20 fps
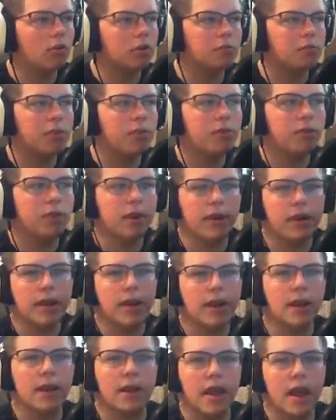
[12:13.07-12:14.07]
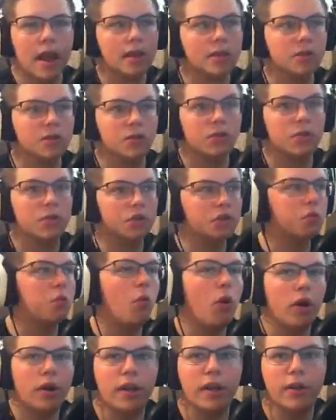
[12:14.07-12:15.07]
always be running as we're
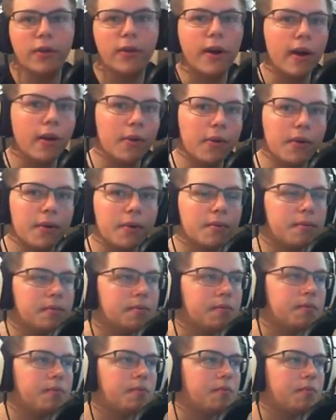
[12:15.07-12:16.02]
just walking around.